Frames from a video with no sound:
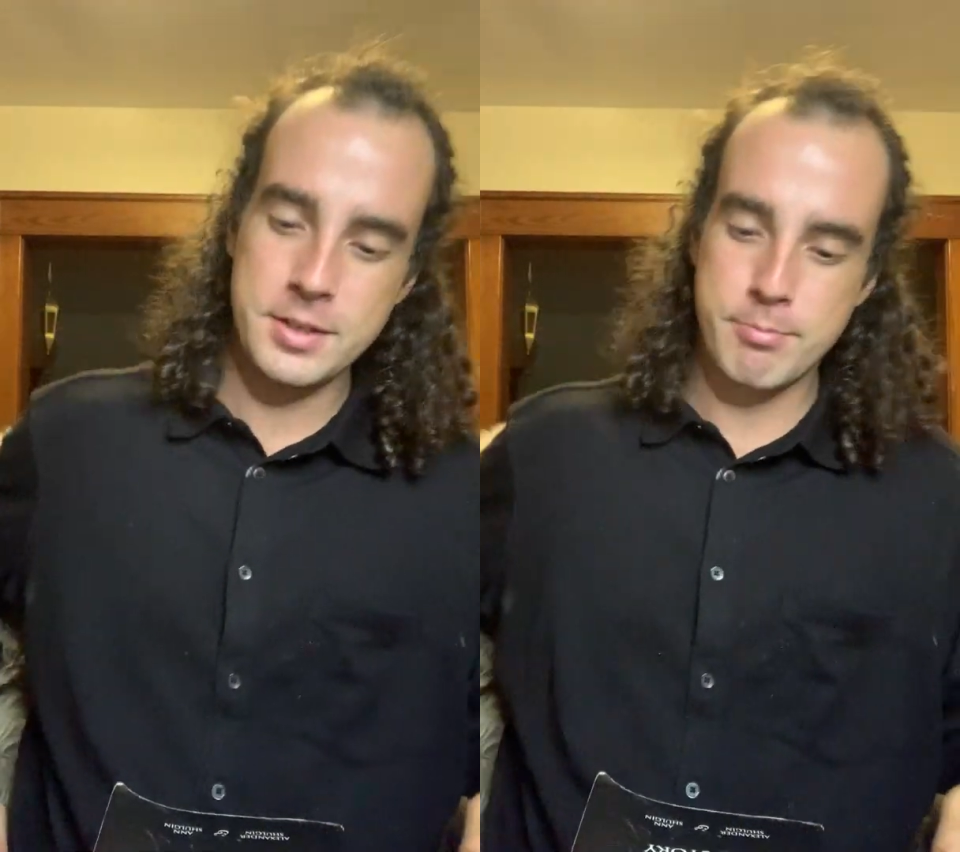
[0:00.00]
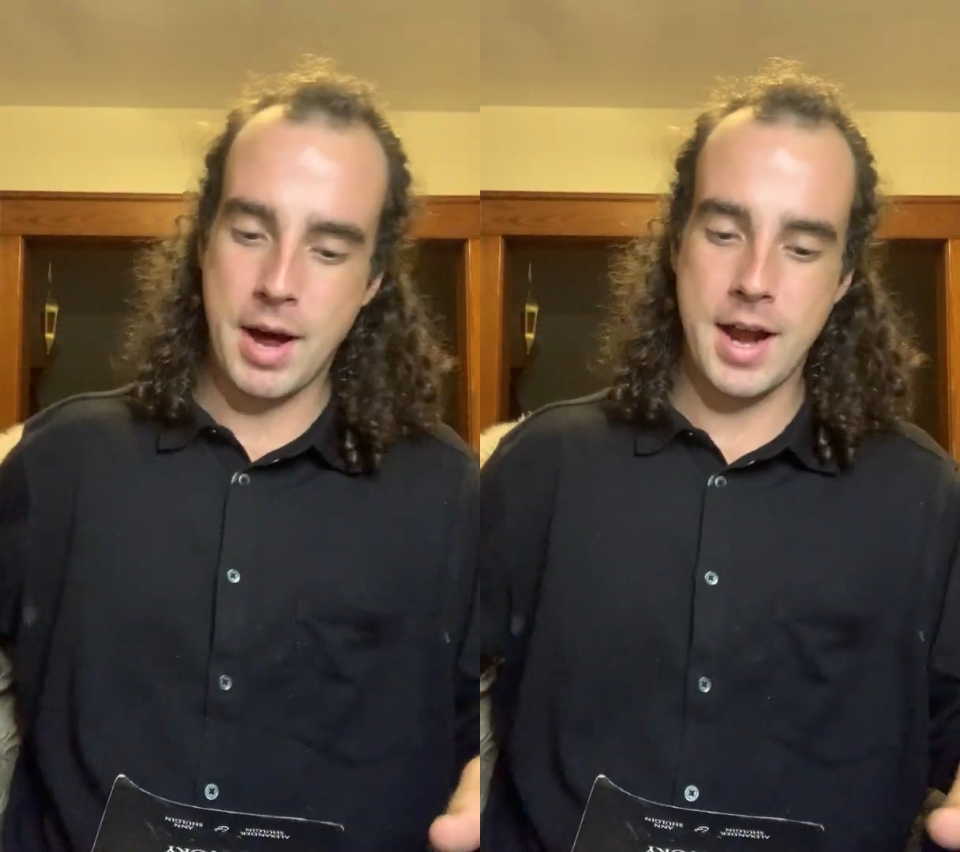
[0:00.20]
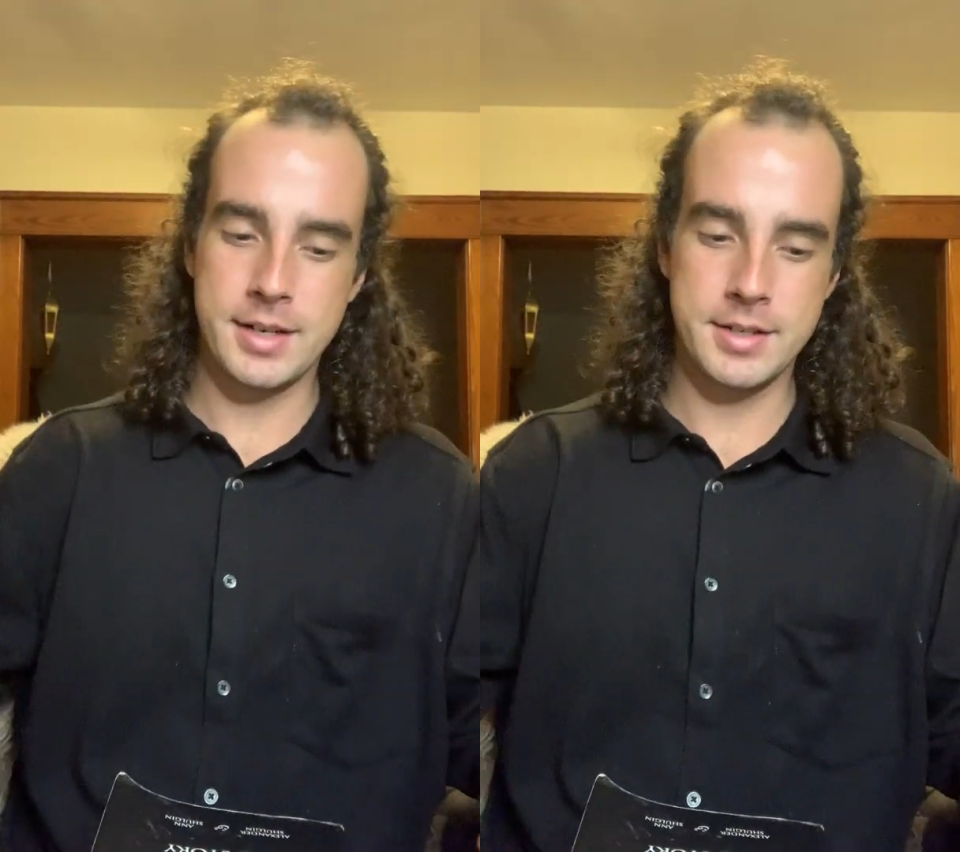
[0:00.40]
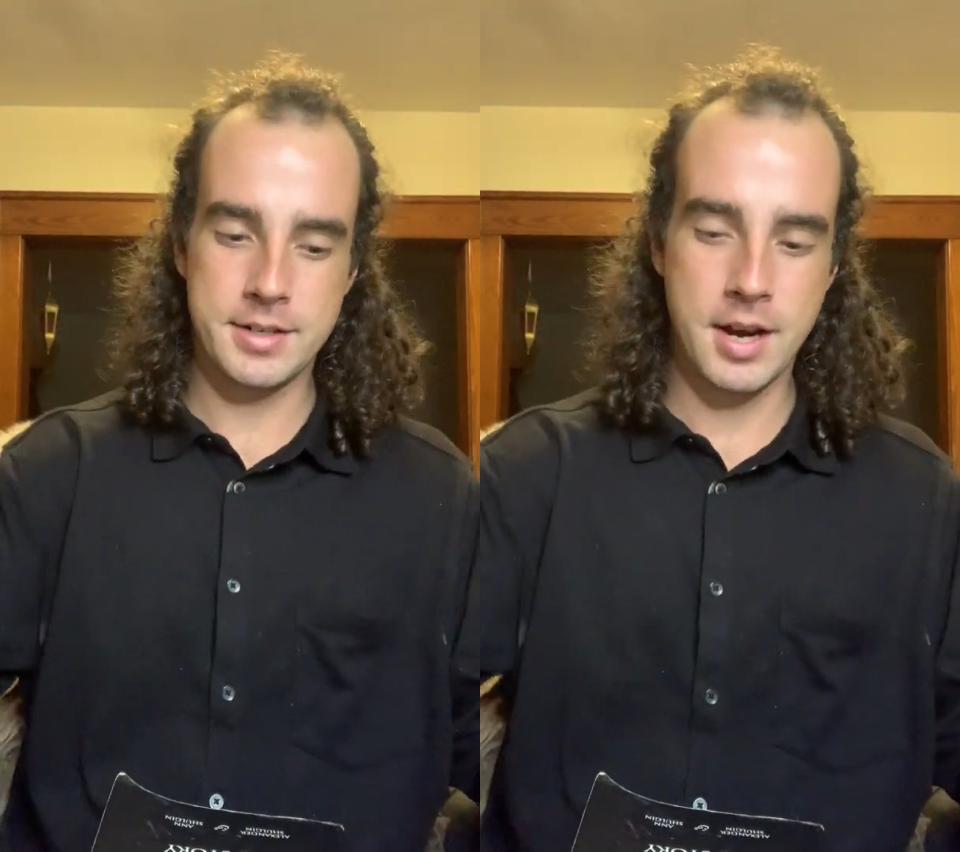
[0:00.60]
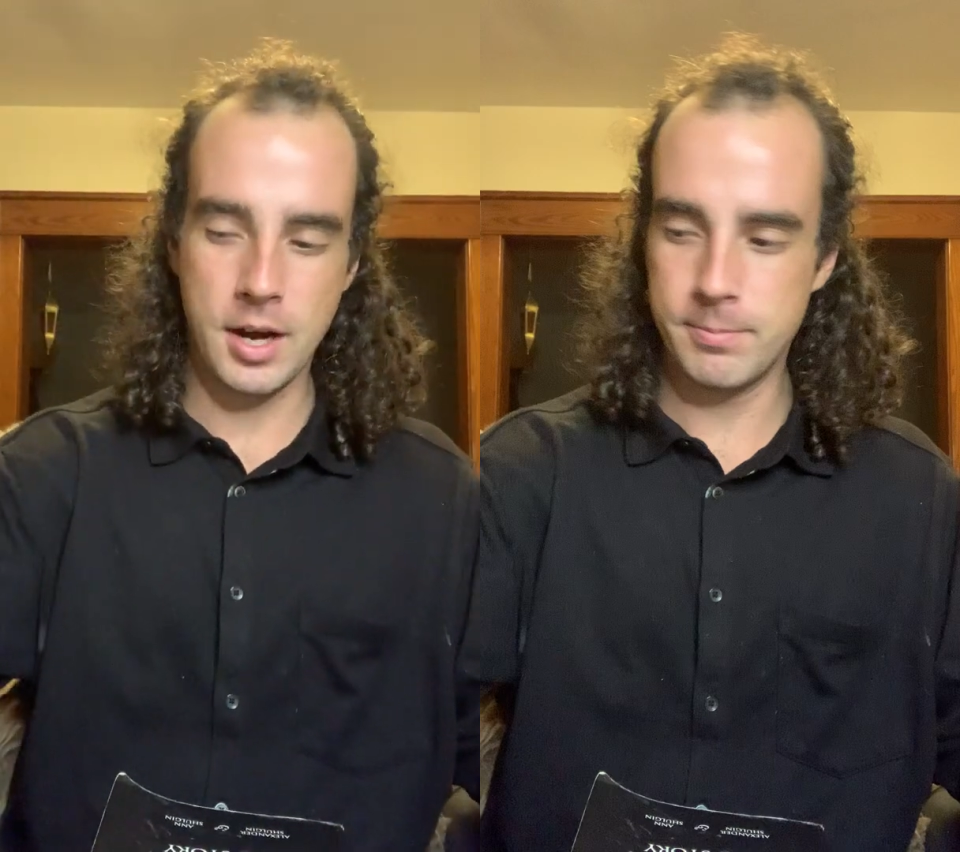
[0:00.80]
bodies
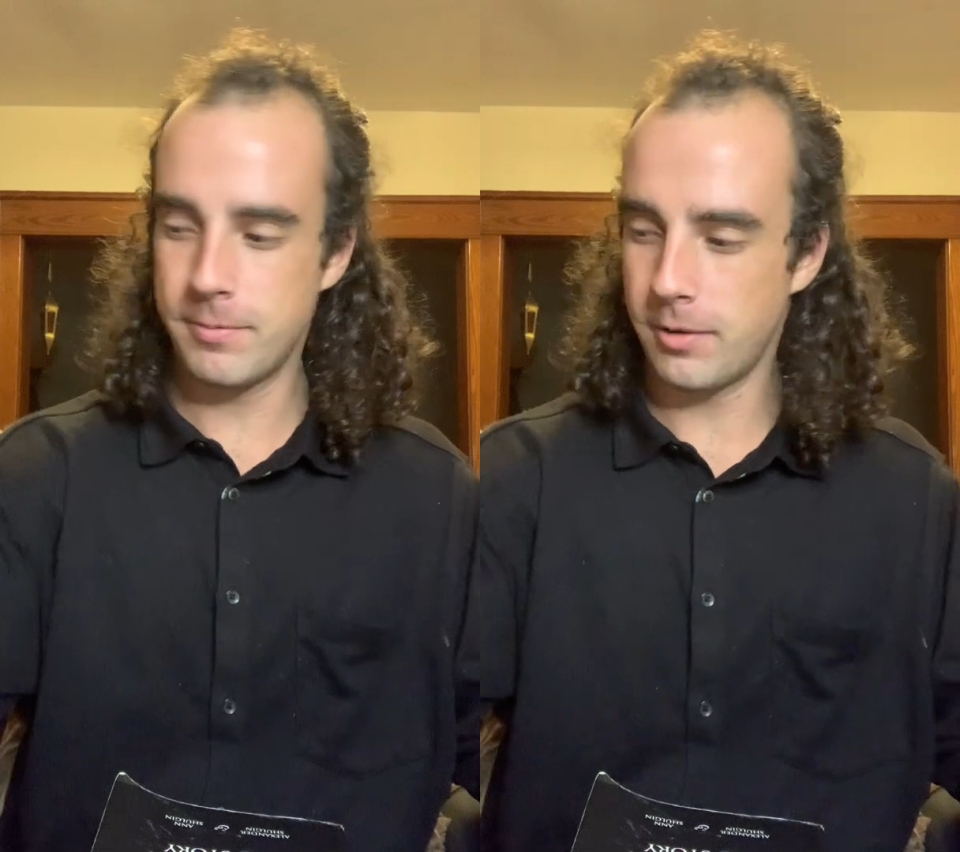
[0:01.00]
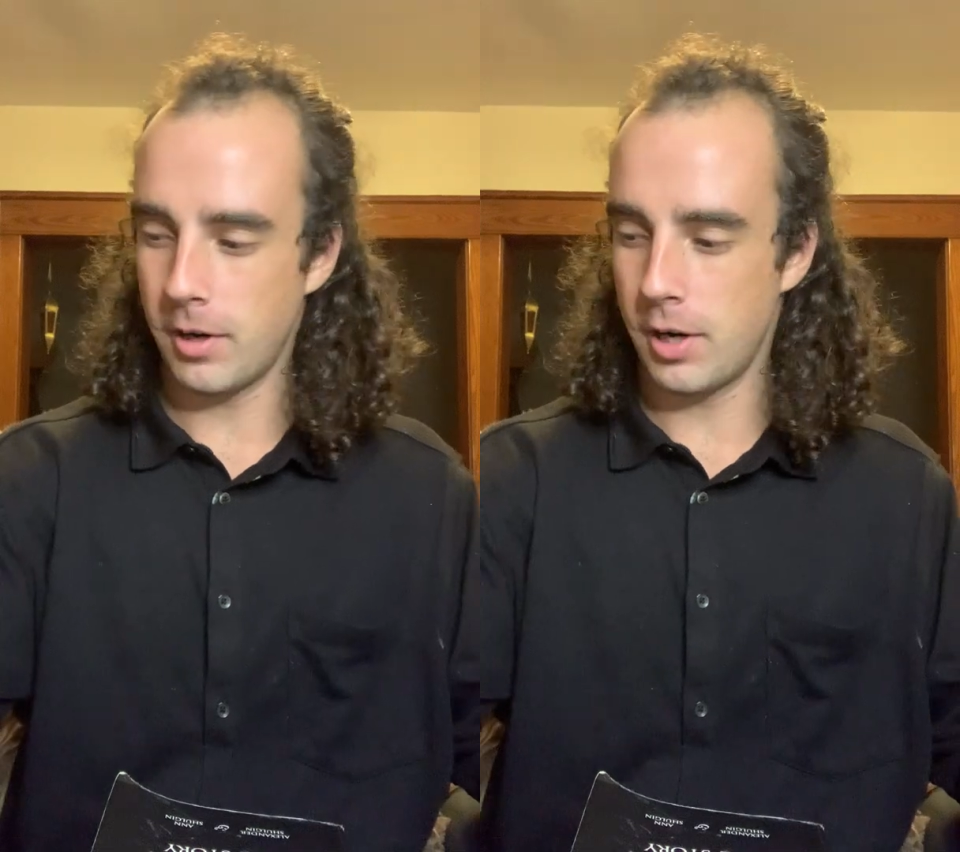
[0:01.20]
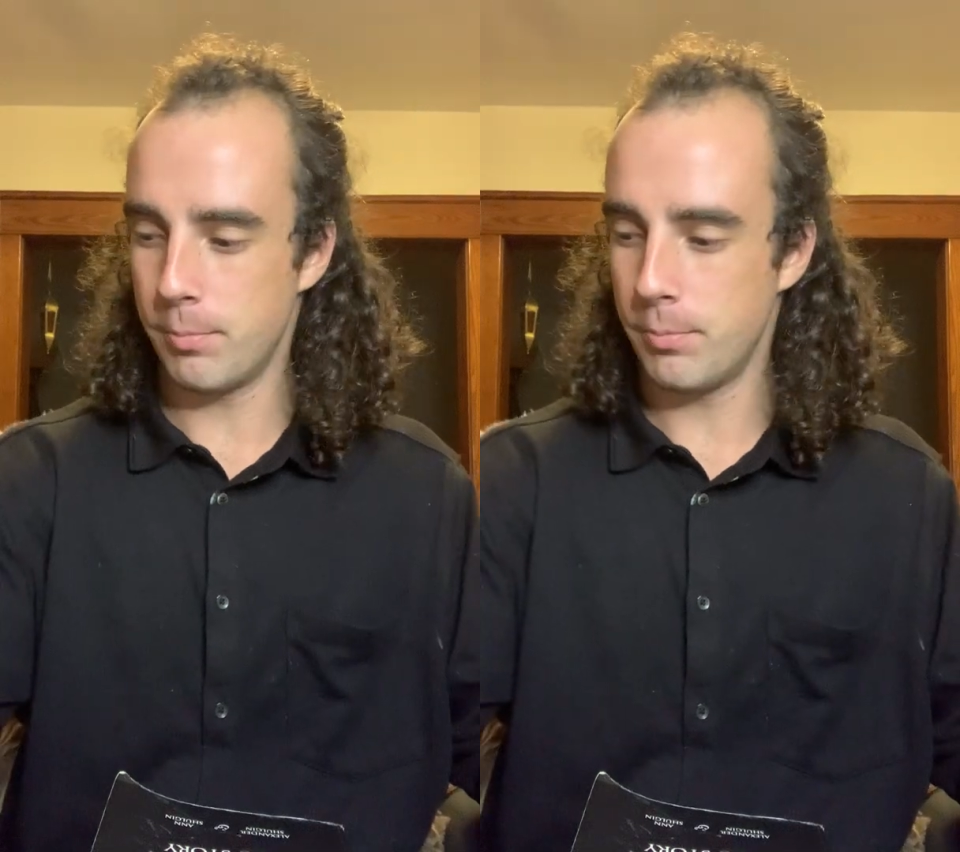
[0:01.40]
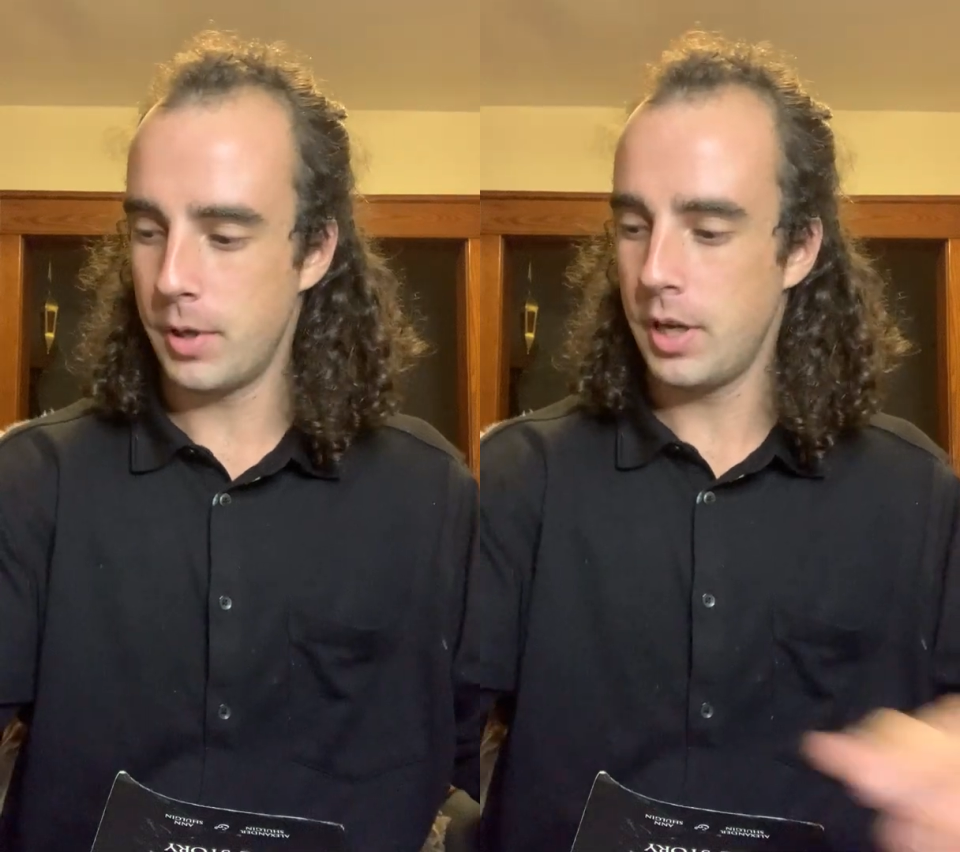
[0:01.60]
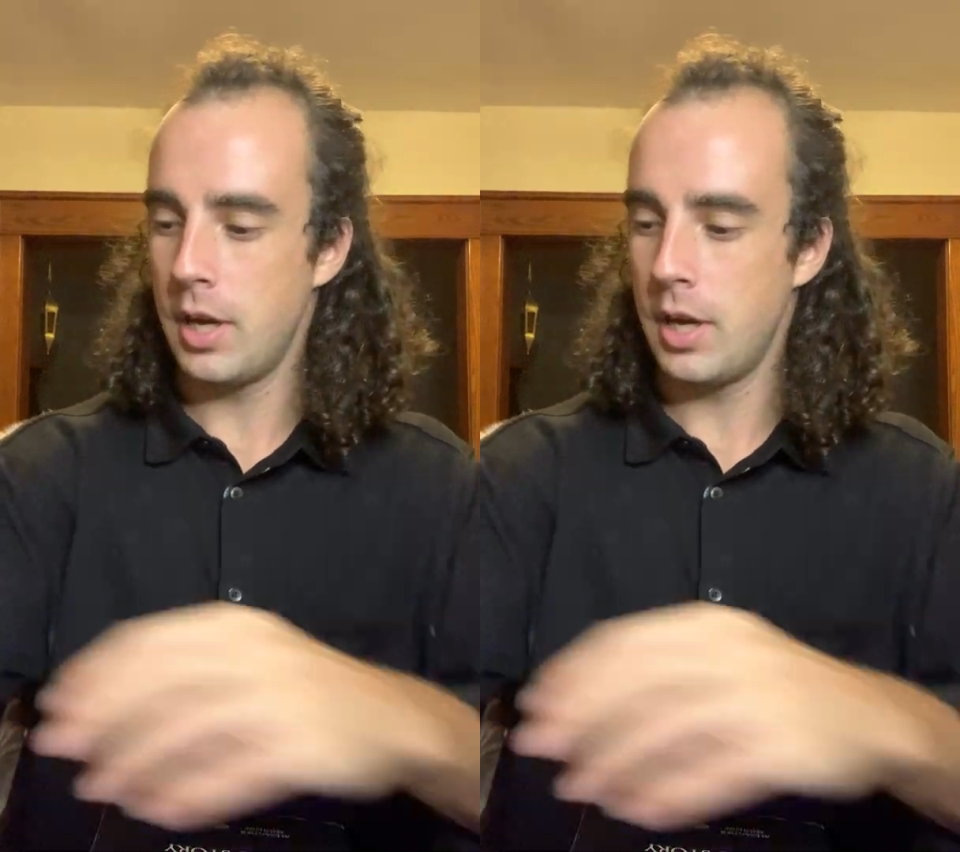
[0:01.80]
come from